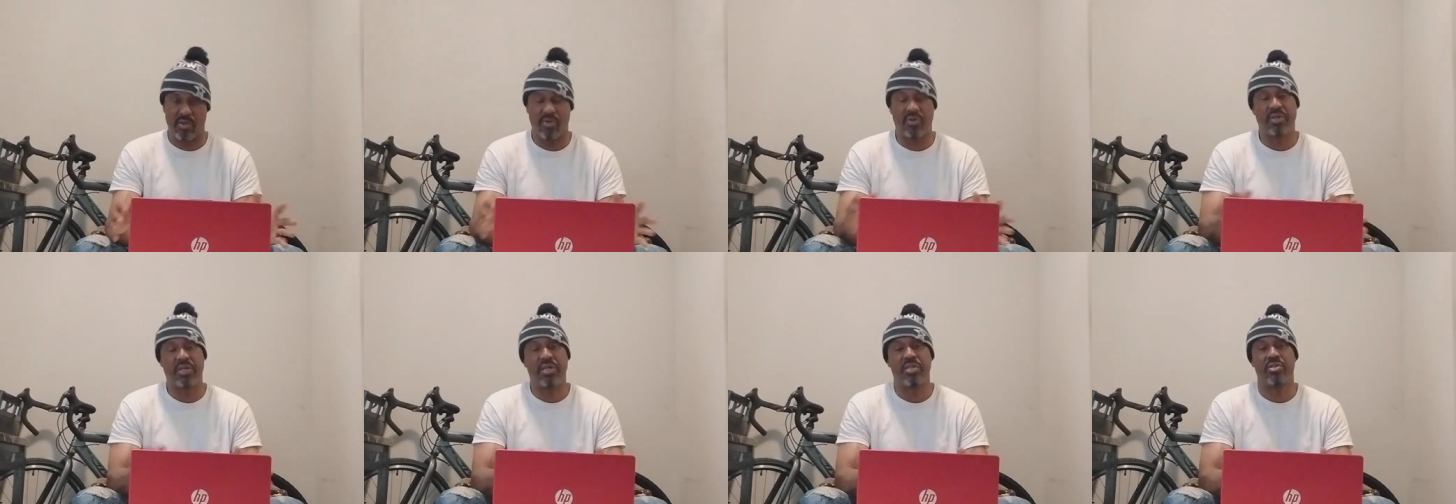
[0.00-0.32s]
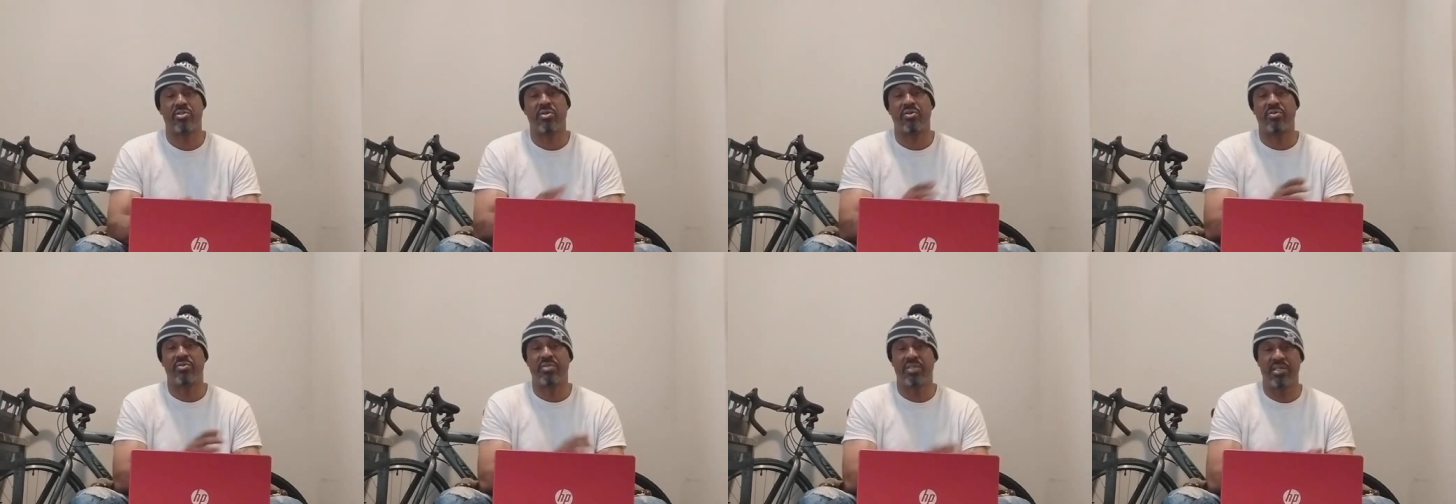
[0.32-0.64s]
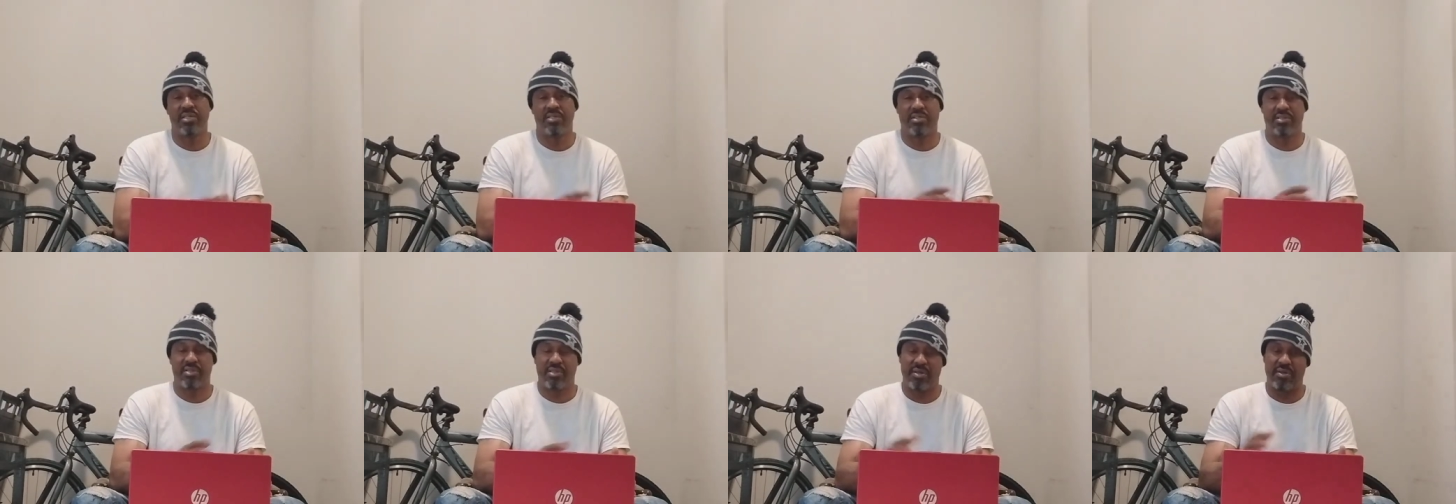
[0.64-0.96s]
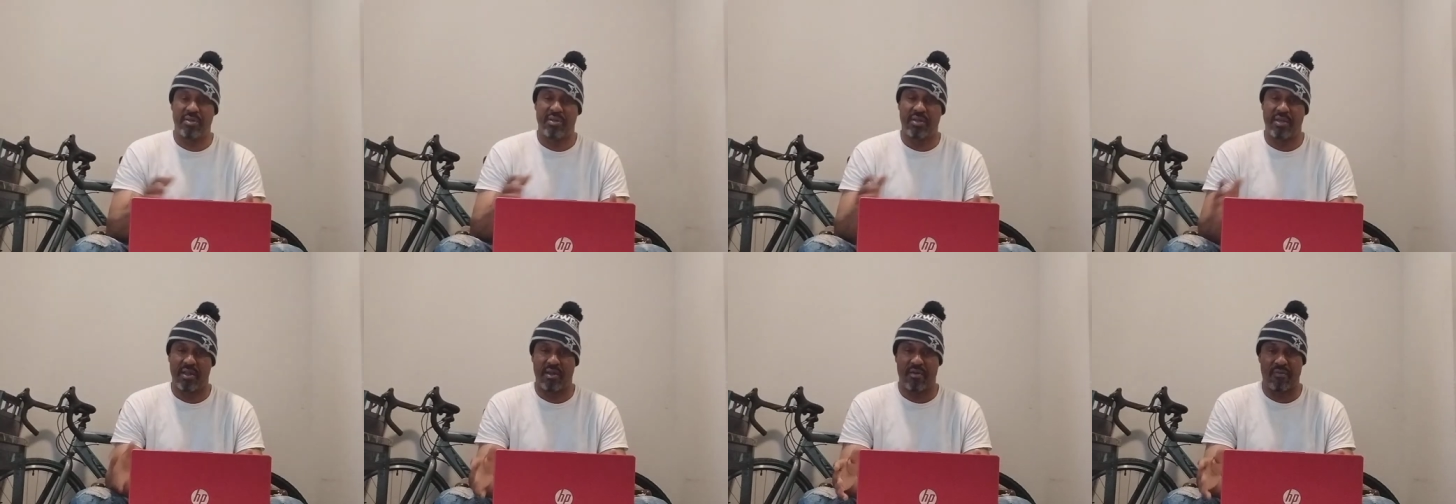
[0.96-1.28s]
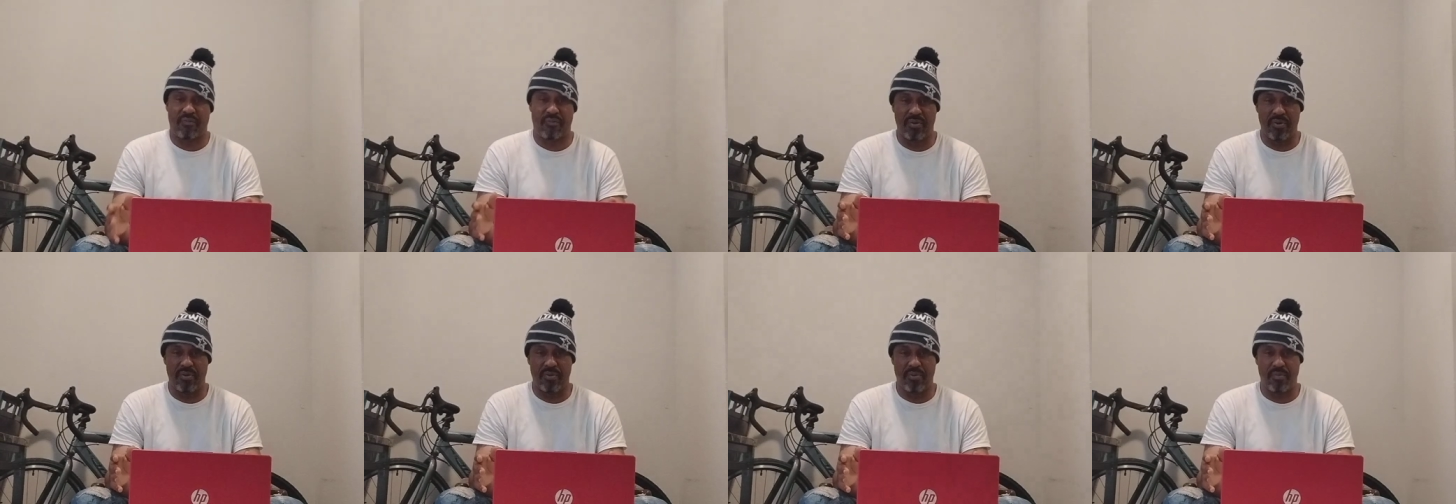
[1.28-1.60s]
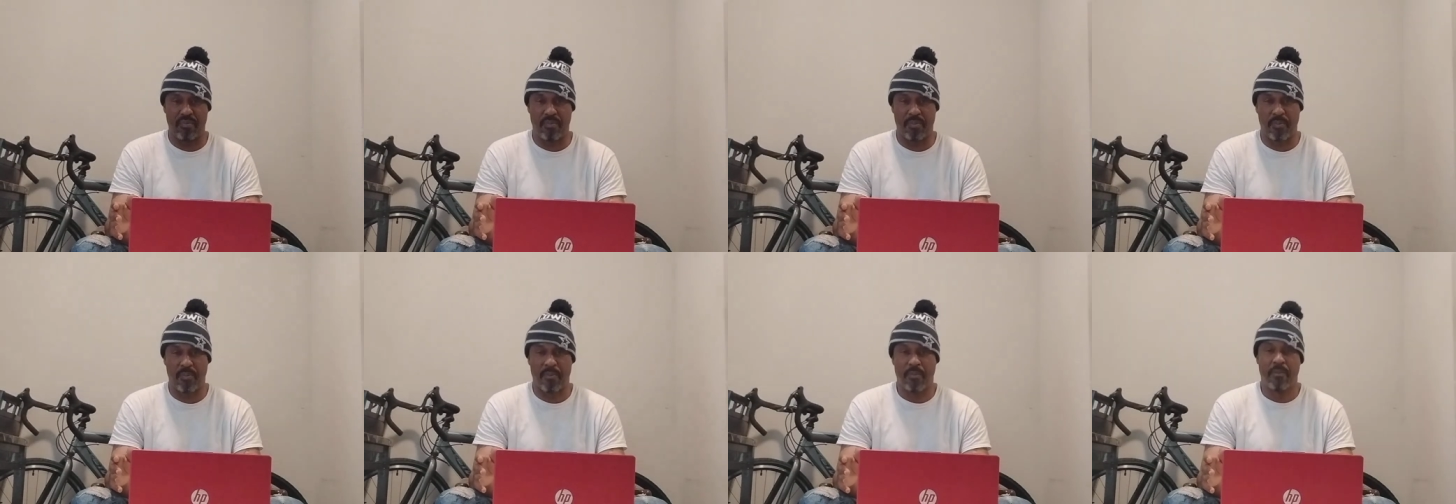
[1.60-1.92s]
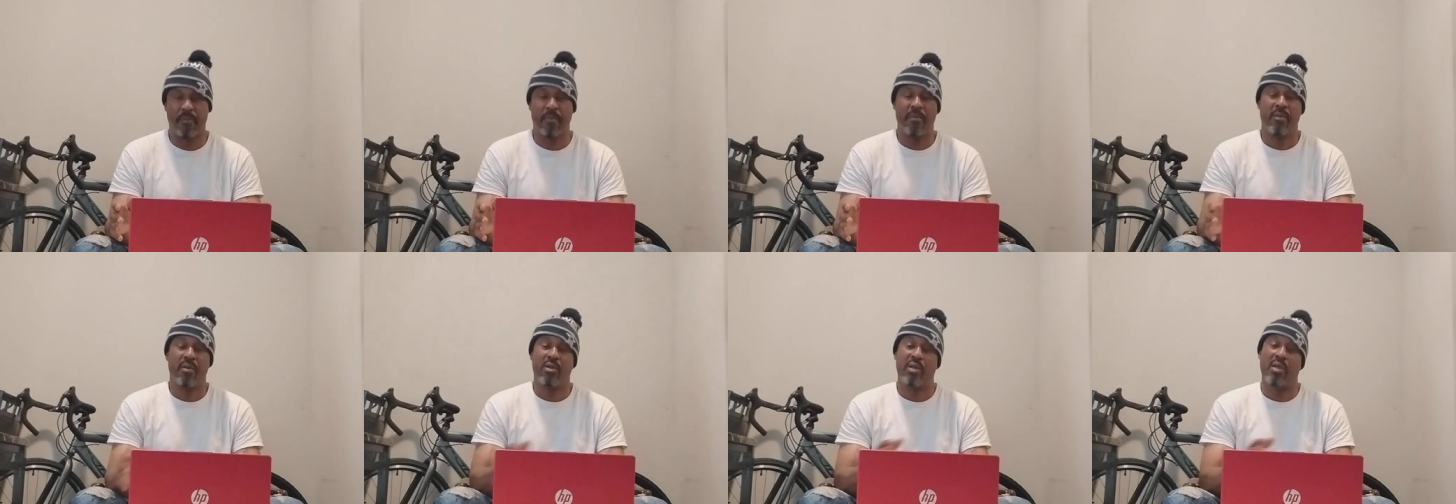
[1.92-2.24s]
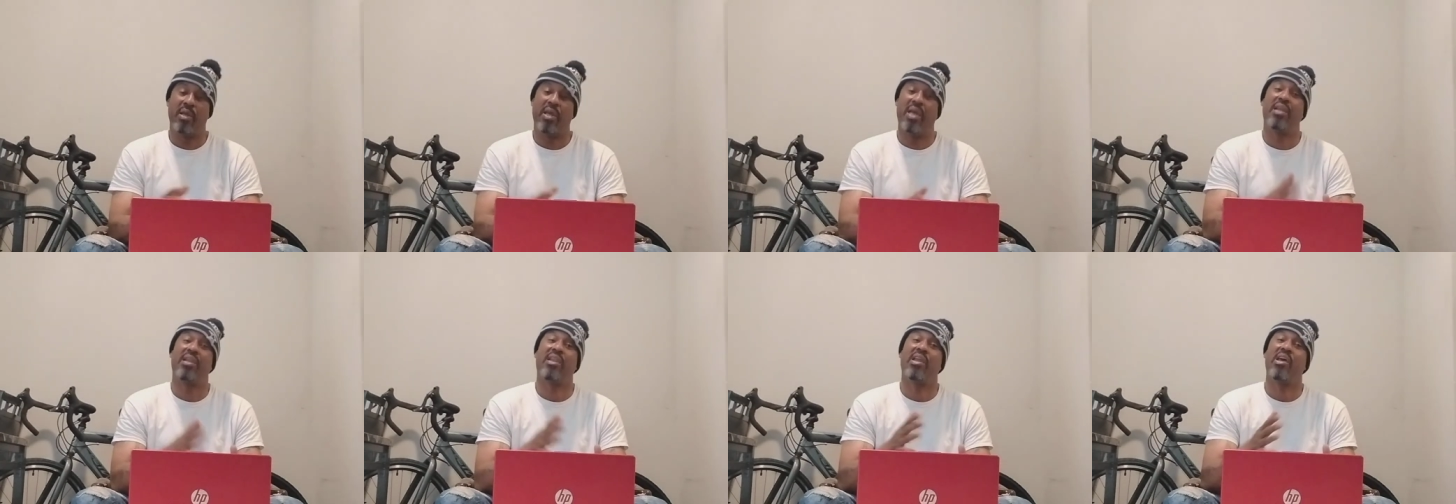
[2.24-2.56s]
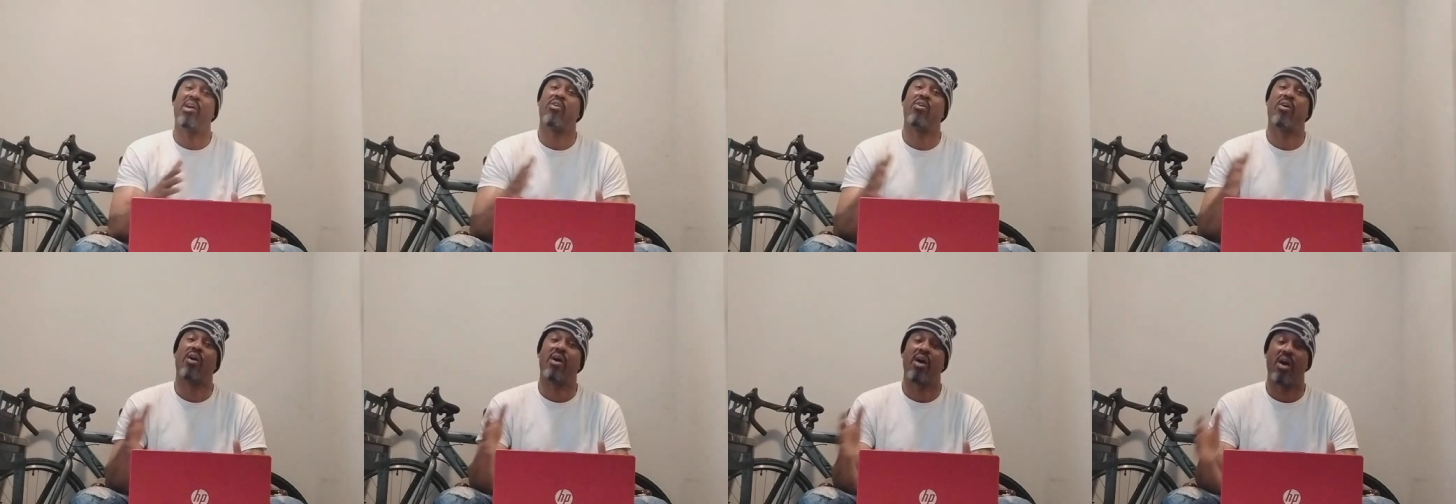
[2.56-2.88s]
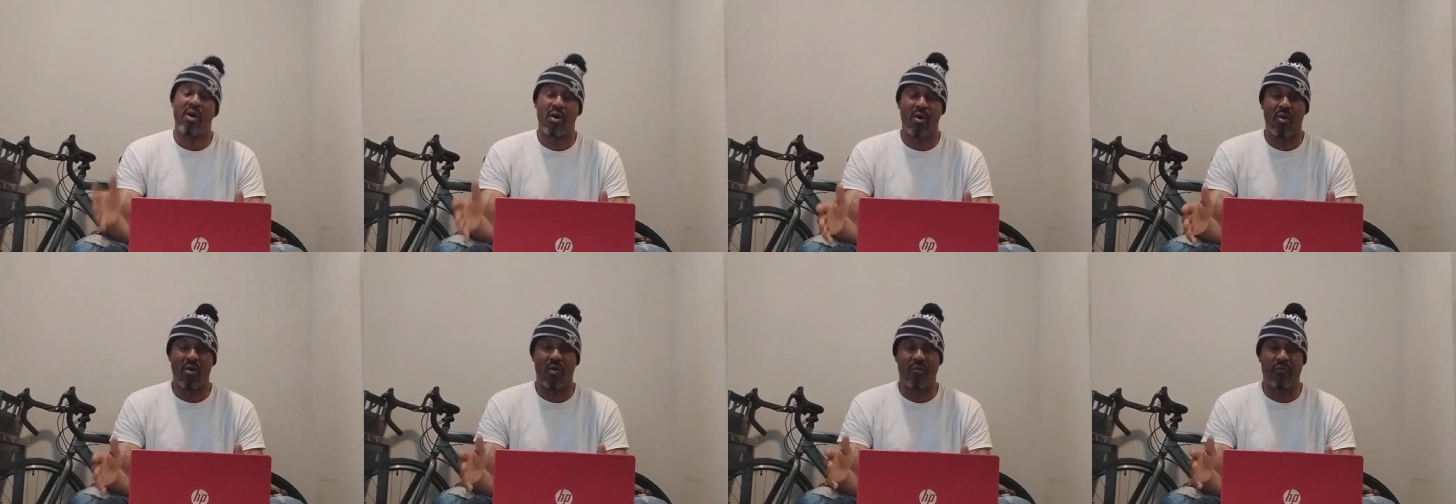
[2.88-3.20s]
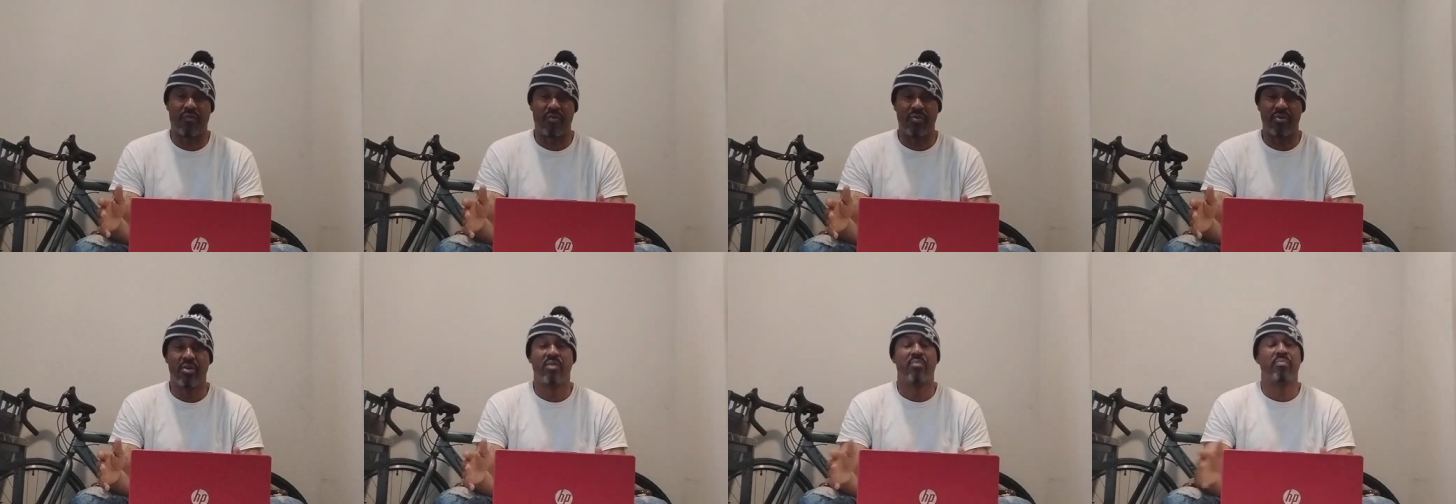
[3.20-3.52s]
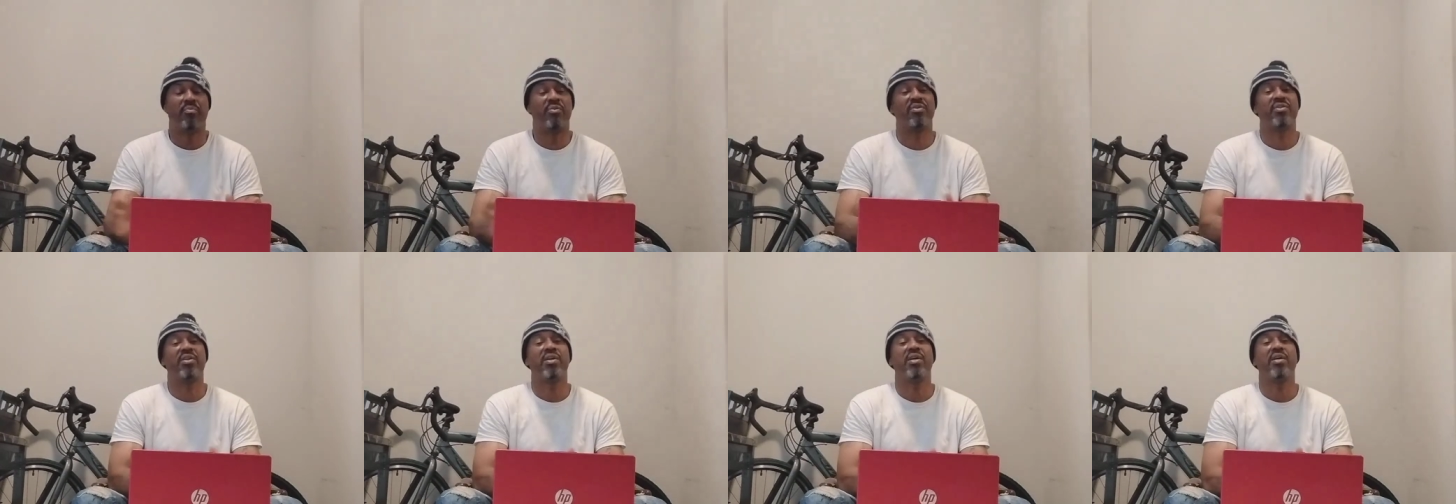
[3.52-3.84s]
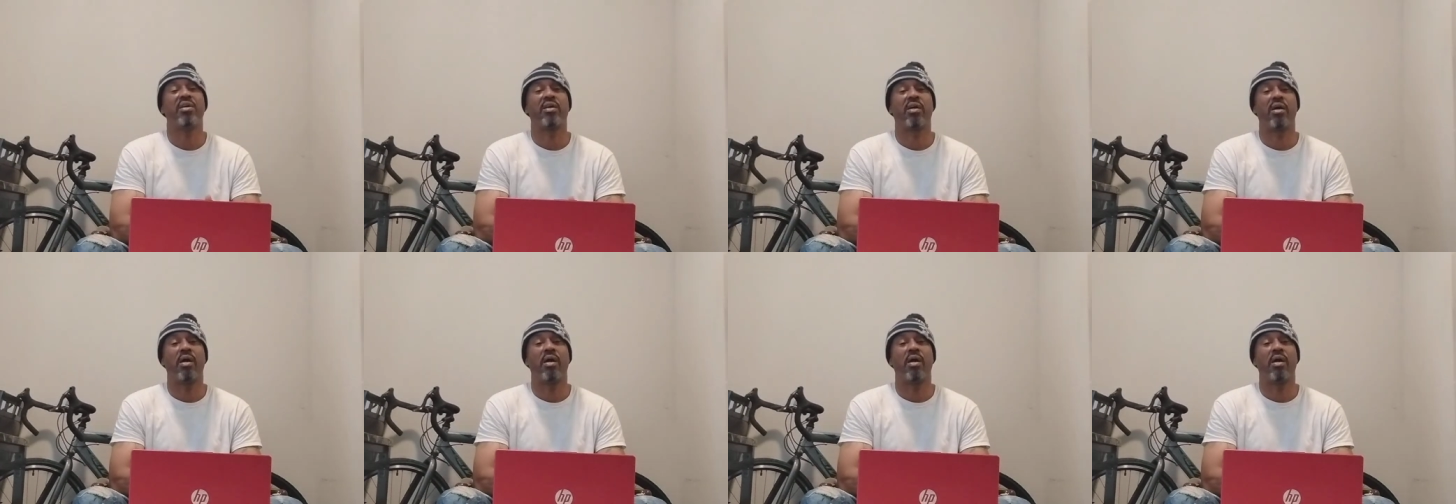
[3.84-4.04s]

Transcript: go get your niece and your nephew, and they are off. But they'll